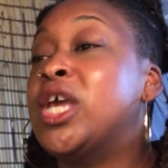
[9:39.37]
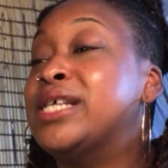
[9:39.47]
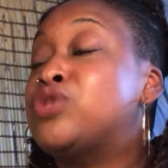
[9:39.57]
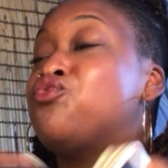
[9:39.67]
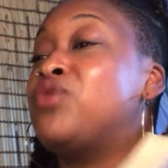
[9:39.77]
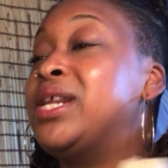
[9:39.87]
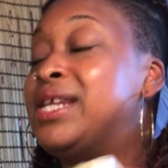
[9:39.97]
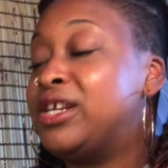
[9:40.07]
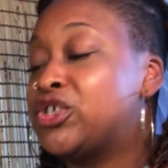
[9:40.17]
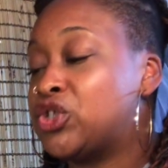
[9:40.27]
it's
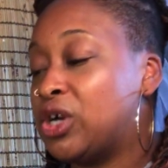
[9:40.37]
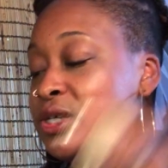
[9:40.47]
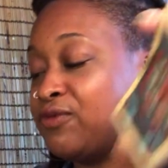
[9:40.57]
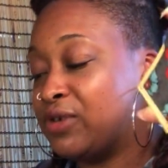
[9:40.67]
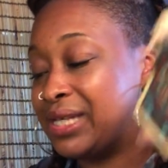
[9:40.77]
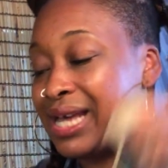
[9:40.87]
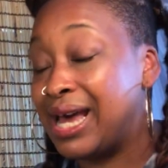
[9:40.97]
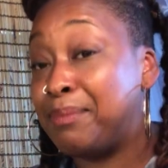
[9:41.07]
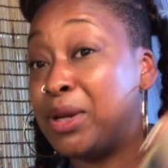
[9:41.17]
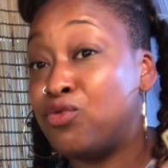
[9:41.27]
written in the stars for it to
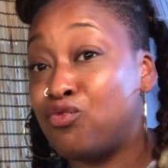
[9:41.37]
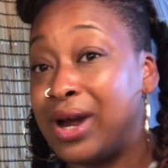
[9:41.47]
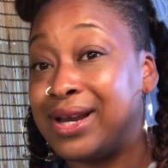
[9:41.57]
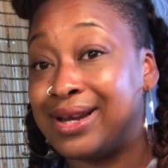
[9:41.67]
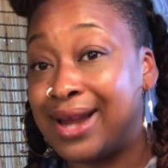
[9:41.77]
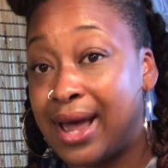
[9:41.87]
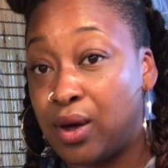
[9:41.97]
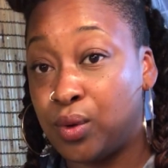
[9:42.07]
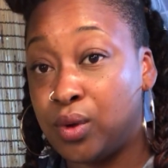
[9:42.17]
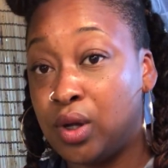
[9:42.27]
happen right
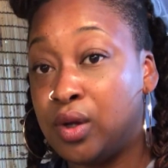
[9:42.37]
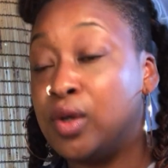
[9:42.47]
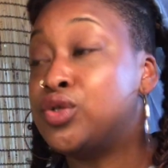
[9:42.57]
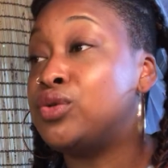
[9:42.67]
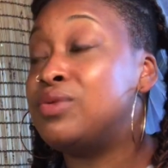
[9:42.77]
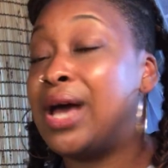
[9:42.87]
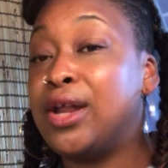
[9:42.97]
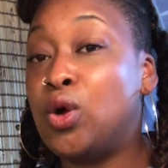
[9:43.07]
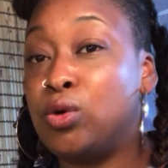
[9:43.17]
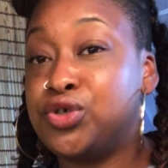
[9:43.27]
now. Do
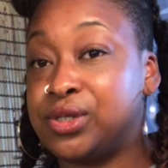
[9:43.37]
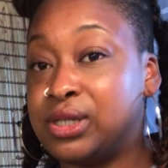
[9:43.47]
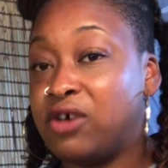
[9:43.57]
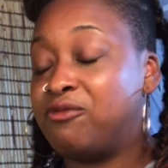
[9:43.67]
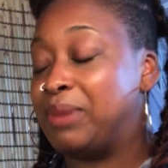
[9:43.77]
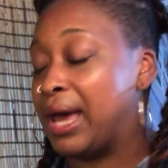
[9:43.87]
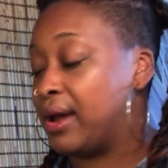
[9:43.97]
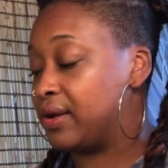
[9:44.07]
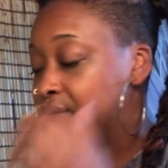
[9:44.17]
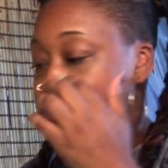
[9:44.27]
not hold yourself back.